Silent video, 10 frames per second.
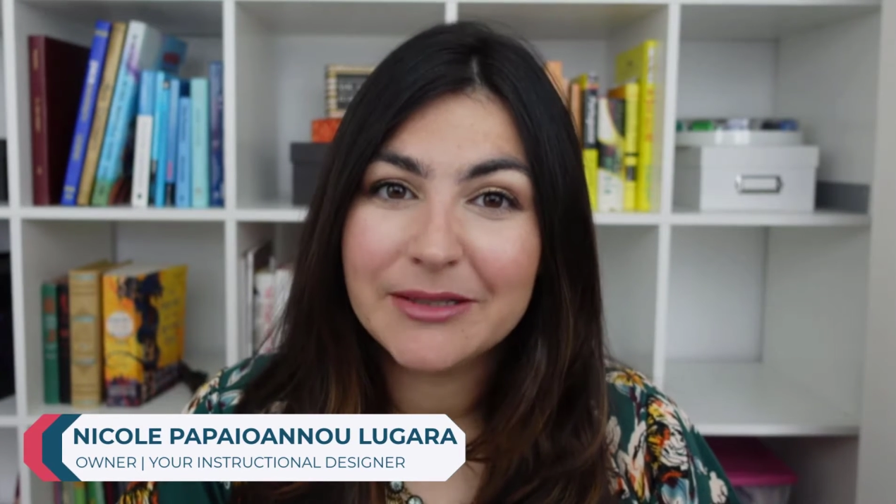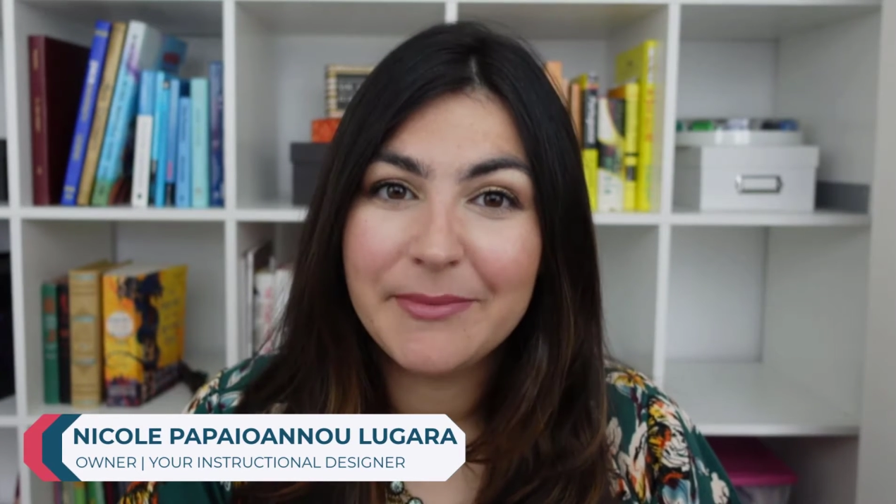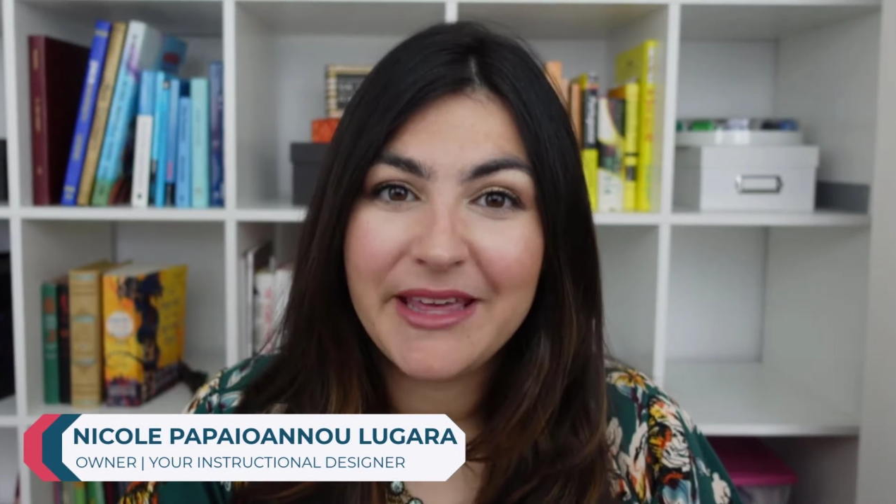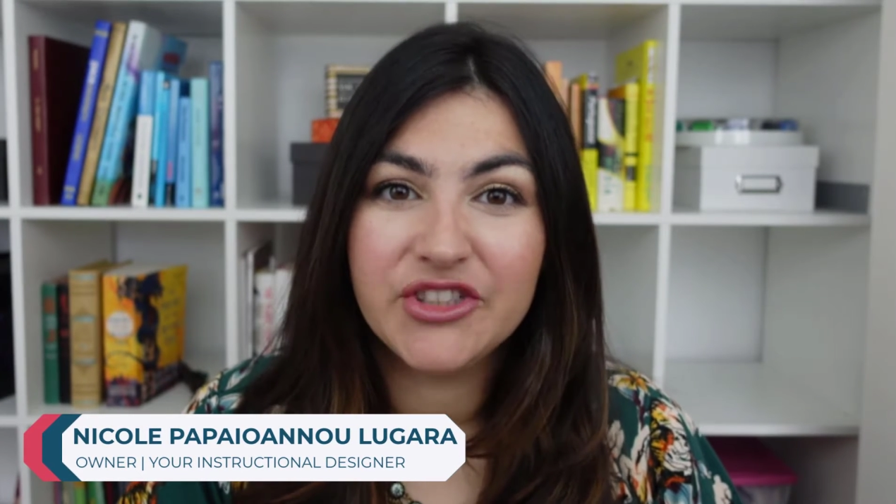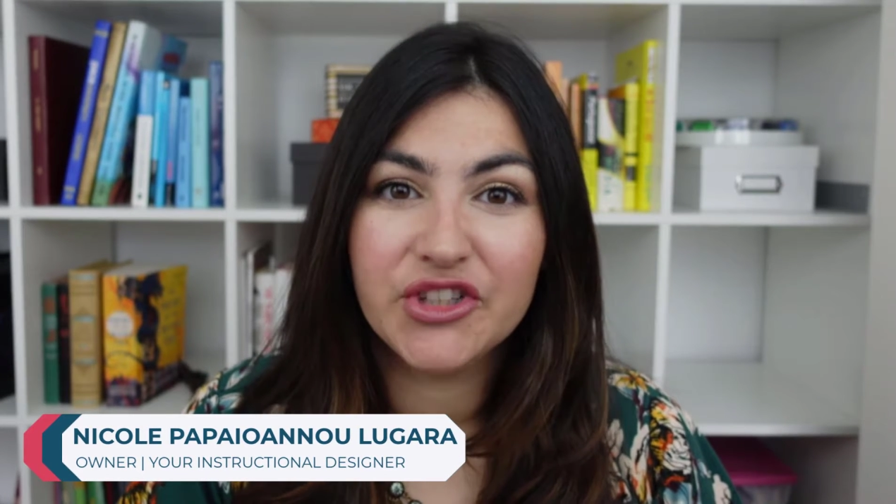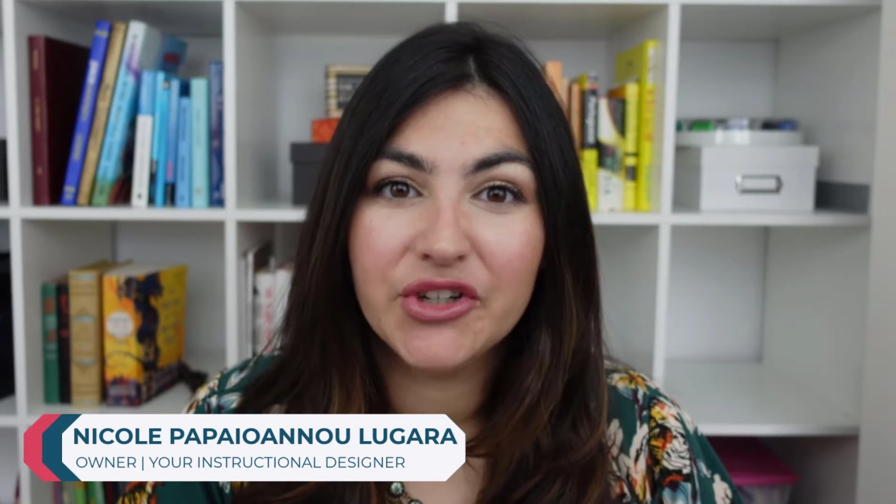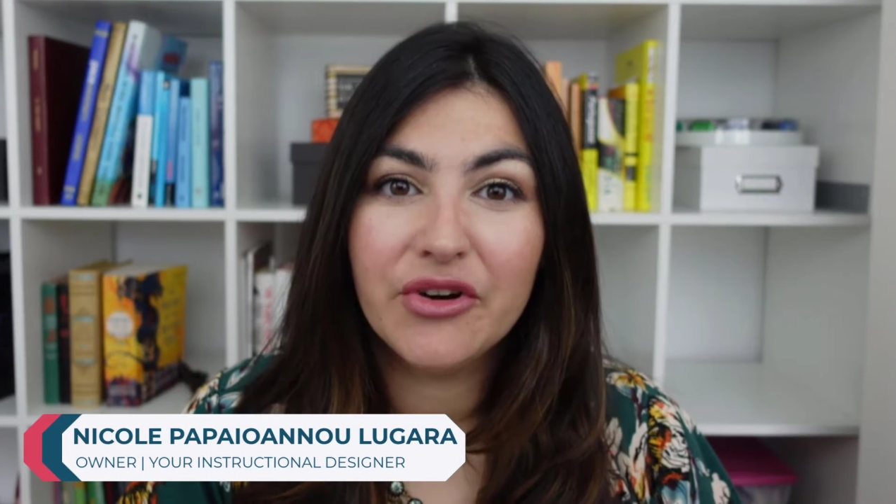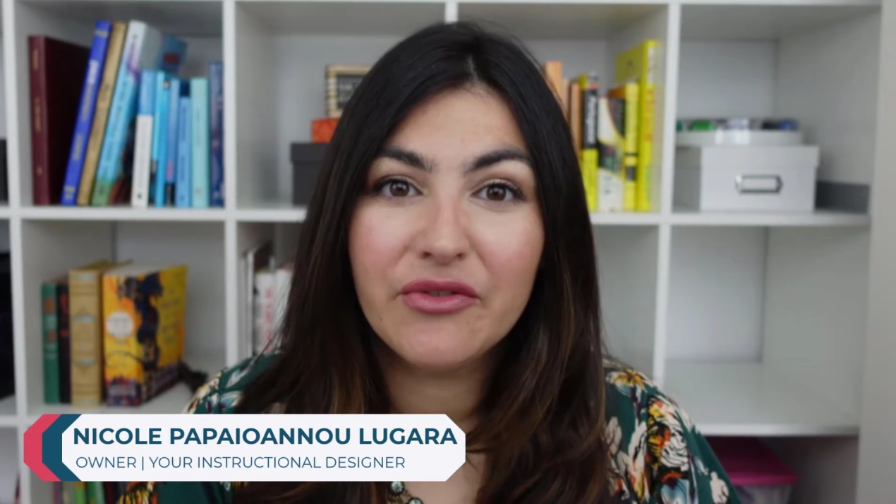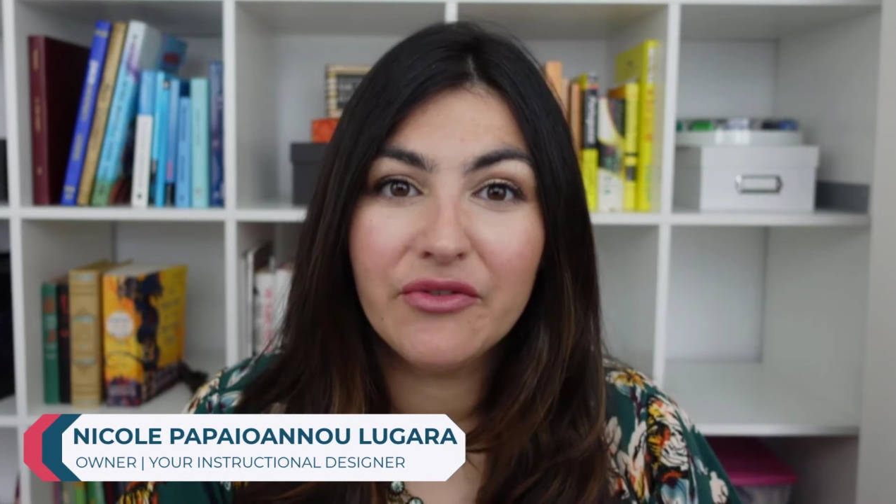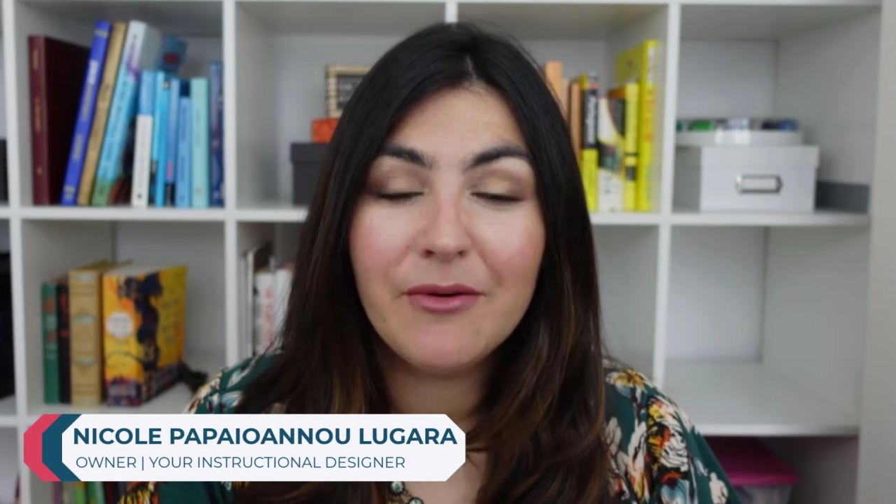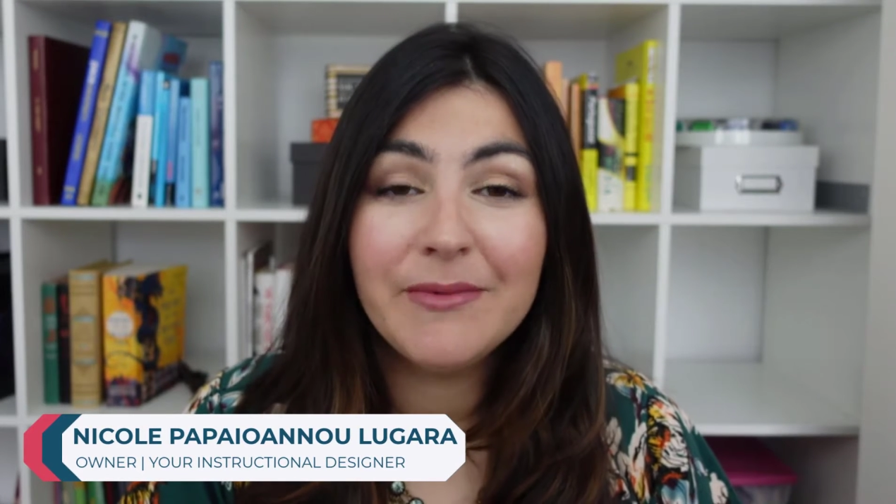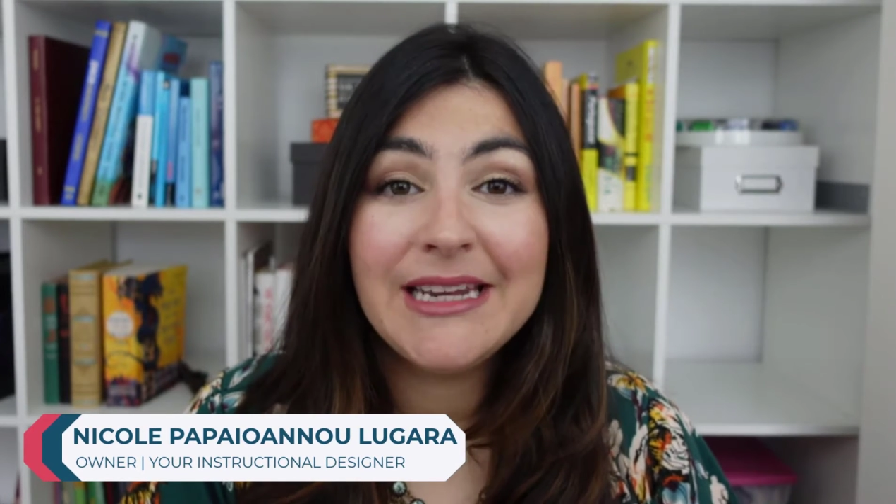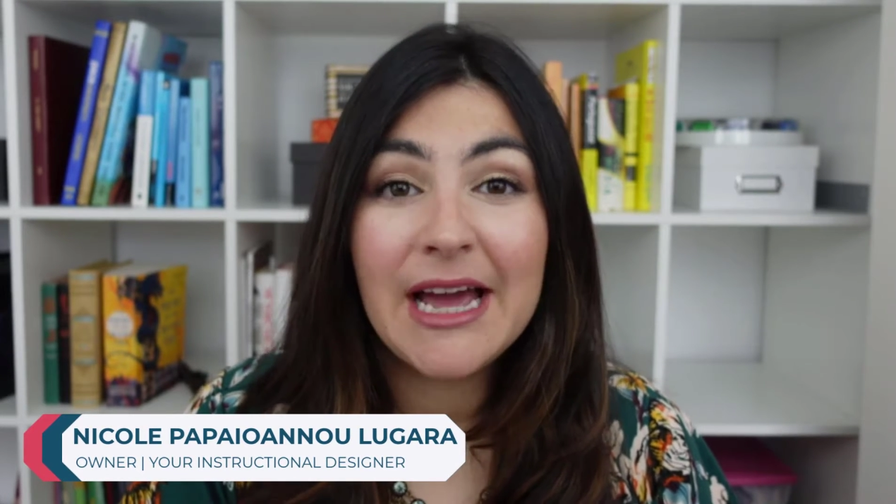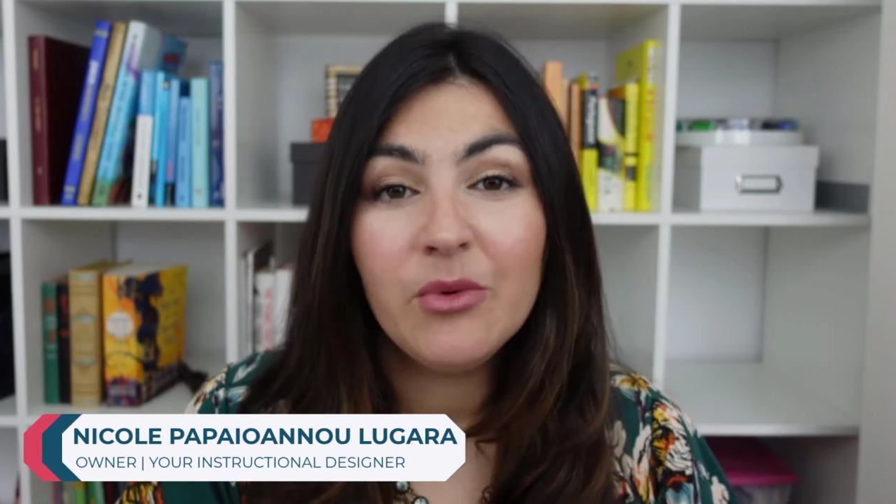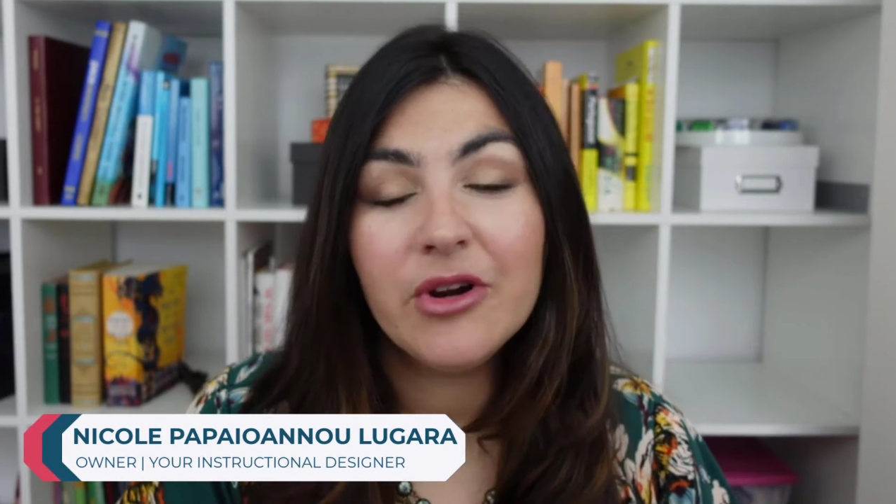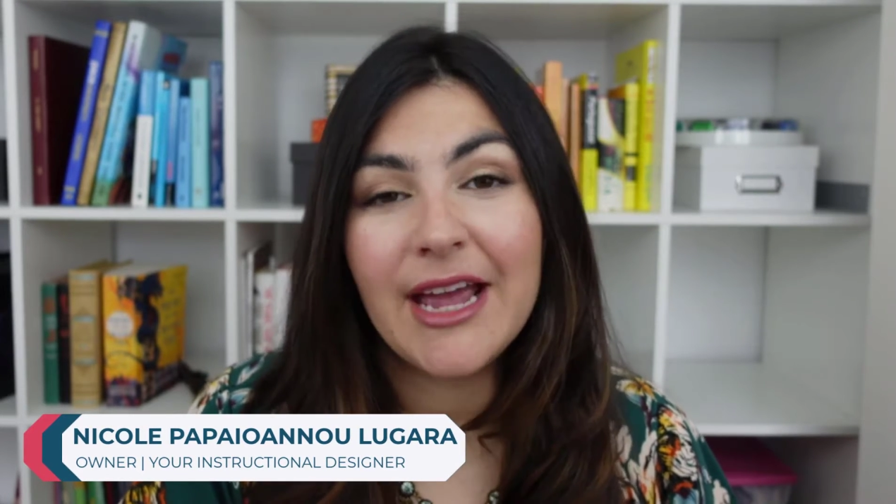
manager from a network